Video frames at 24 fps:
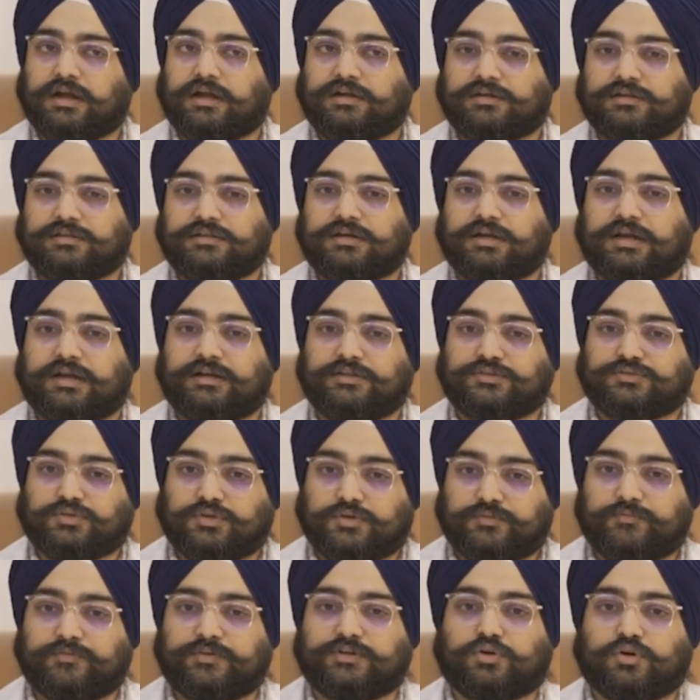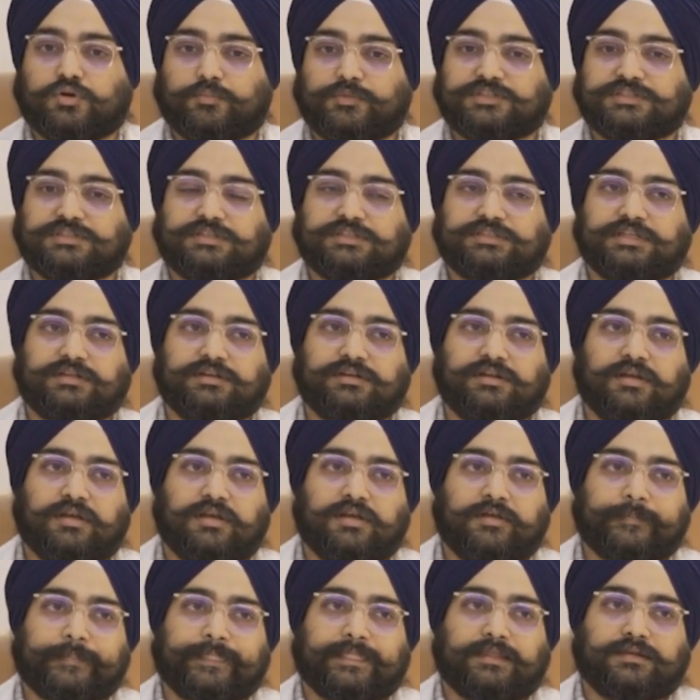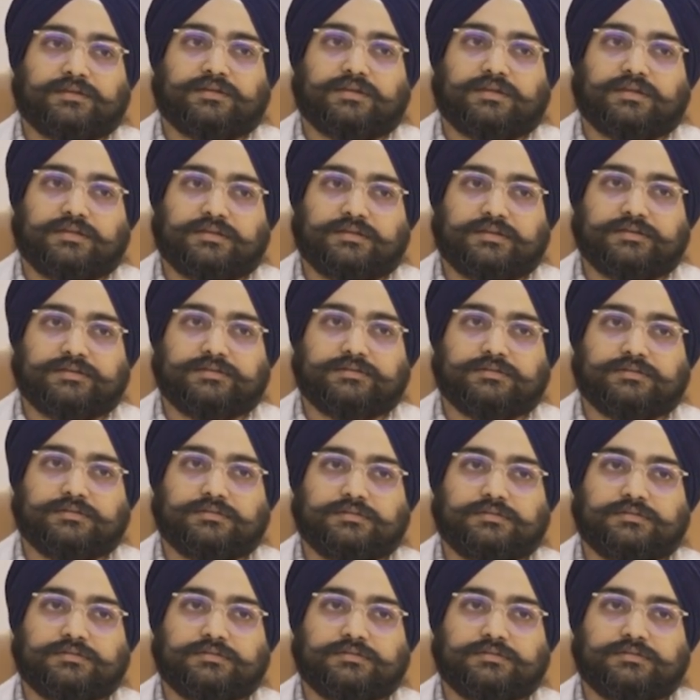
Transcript: under the guidance of a trauma surgeon. And